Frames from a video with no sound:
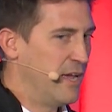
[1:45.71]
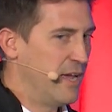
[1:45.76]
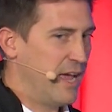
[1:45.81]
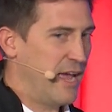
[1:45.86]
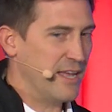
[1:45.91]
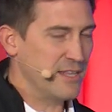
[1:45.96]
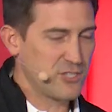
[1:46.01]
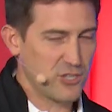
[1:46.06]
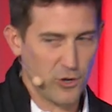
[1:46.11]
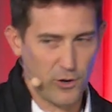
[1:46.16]

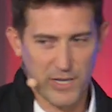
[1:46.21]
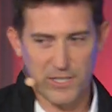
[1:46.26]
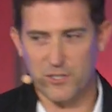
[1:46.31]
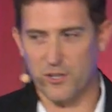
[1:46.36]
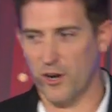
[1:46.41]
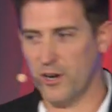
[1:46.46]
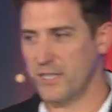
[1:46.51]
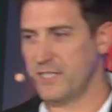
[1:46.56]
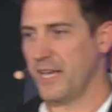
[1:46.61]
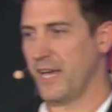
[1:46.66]
And so I
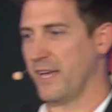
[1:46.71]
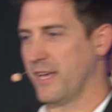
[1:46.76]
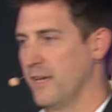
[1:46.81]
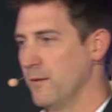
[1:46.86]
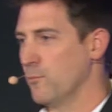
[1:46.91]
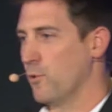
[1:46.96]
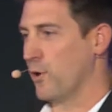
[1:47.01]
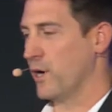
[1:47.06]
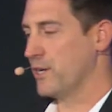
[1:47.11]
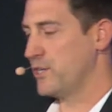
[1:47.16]
started taking
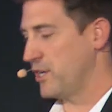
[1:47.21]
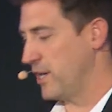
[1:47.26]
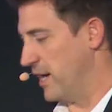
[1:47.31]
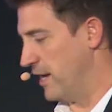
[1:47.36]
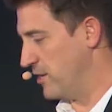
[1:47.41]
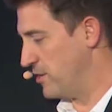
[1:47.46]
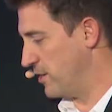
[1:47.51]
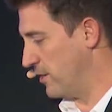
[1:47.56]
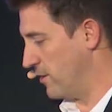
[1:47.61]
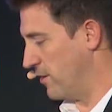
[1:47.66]
more
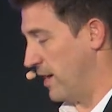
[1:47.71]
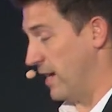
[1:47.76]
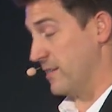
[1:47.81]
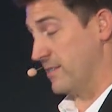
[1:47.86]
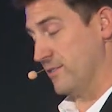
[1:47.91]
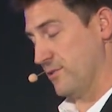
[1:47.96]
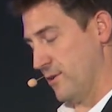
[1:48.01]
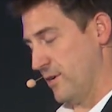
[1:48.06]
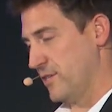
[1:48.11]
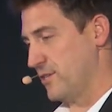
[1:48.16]
education
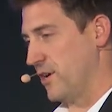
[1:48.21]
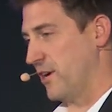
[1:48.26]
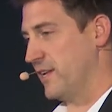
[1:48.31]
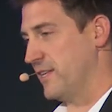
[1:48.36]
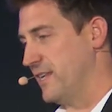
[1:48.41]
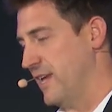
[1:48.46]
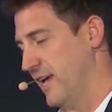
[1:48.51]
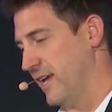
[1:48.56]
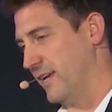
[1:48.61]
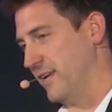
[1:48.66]
classes, or I started
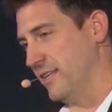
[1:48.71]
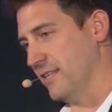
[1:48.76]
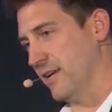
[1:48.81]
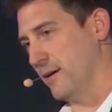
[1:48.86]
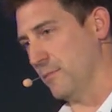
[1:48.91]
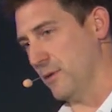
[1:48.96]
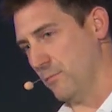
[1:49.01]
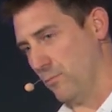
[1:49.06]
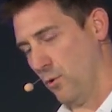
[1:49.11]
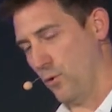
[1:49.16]
taking them
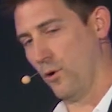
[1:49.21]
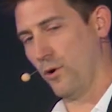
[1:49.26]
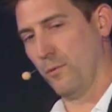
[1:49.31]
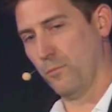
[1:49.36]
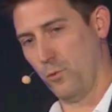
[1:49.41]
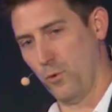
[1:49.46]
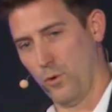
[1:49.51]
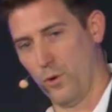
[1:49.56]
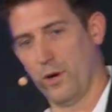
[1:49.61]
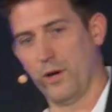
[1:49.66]
and more and
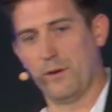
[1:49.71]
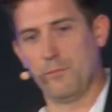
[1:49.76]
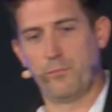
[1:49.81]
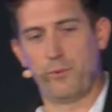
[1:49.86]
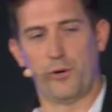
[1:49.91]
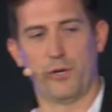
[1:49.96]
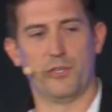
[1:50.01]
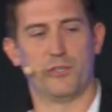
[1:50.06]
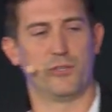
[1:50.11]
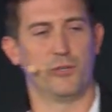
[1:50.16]
more. And
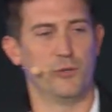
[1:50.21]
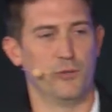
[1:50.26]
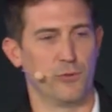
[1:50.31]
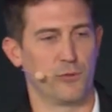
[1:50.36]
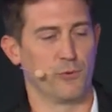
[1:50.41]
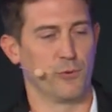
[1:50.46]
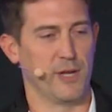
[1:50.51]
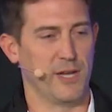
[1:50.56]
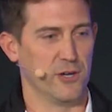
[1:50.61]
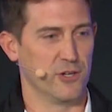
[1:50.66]
pretty soon,
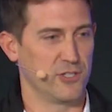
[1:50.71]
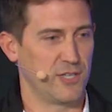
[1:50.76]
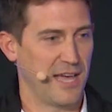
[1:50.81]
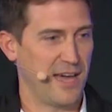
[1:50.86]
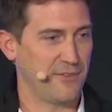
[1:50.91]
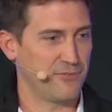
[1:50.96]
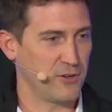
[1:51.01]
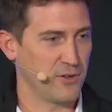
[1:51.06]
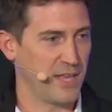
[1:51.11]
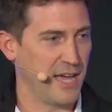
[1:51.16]
three years
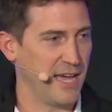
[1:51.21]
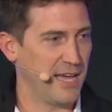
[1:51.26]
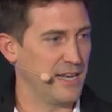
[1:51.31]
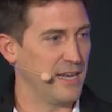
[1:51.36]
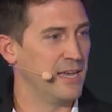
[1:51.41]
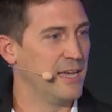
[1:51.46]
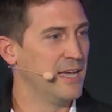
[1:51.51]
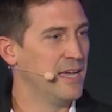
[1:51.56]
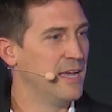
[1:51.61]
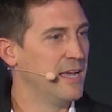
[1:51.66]
after that,
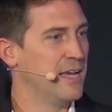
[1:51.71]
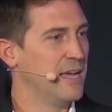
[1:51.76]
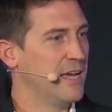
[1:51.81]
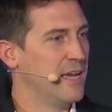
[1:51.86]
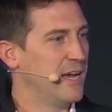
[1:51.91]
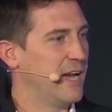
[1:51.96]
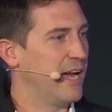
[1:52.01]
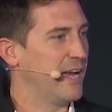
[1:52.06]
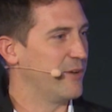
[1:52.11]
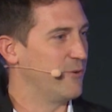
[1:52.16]

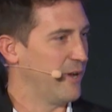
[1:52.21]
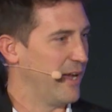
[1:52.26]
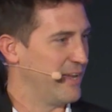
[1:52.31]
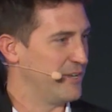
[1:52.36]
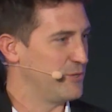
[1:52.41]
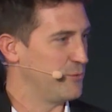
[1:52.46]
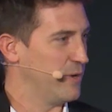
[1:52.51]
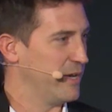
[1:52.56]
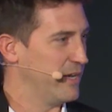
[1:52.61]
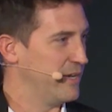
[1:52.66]
I
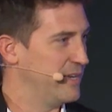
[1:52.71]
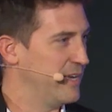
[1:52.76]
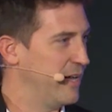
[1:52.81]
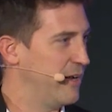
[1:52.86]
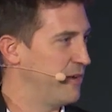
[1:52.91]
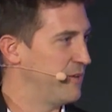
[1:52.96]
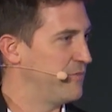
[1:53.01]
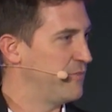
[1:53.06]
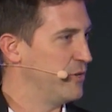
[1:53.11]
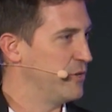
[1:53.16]
graduated. Now,
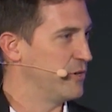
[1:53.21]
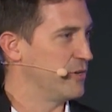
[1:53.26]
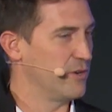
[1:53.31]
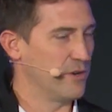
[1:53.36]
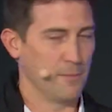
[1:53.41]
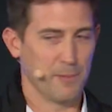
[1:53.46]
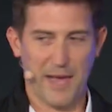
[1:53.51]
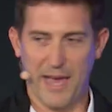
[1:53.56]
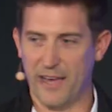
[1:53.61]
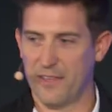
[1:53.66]
if you're a
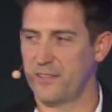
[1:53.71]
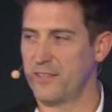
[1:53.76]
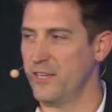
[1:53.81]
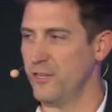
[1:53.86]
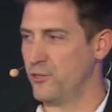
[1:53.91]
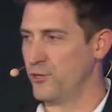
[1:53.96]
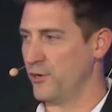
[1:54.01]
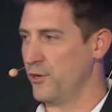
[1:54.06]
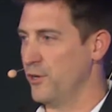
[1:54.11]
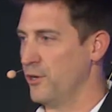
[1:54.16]
math
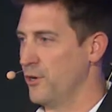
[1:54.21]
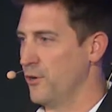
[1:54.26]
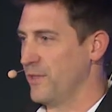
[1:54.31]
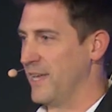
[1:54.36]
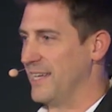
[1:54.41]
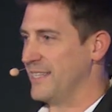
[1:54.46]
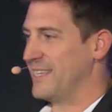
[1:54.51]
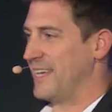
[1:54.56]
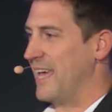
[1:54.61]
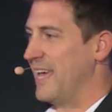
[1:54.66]
teacher, you know
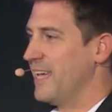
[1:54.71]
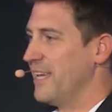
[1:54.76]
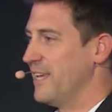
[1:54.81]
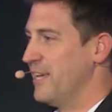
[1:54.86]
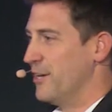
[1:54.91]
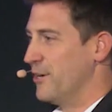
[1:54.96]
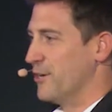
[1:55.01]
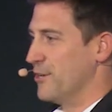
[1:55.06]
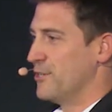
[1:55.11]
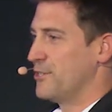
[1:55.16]
that's eight
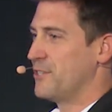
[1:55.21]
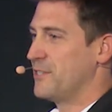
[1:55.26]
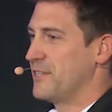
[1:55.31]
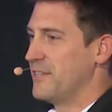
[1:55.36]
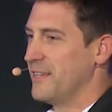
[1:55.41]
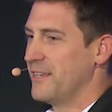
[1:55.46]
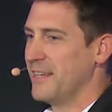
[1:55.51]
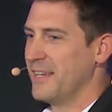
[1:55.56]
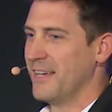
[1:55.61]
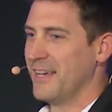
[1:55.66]
years
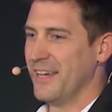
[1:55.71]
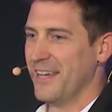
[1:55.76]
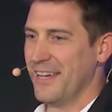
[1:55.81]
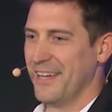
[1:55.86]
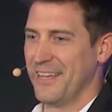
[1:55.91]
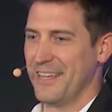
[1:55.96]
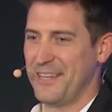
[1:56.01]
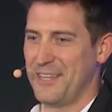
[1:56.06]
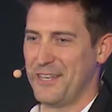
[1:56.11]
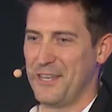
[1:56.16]

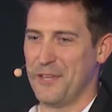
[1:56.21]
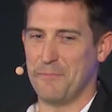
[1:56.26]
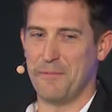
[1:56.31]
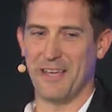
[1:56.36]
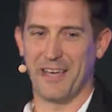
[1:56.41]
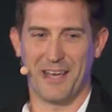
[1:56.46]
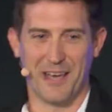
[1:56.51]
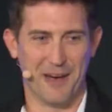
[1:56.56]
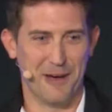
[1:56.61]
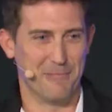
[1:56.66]
to
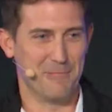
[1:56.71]
become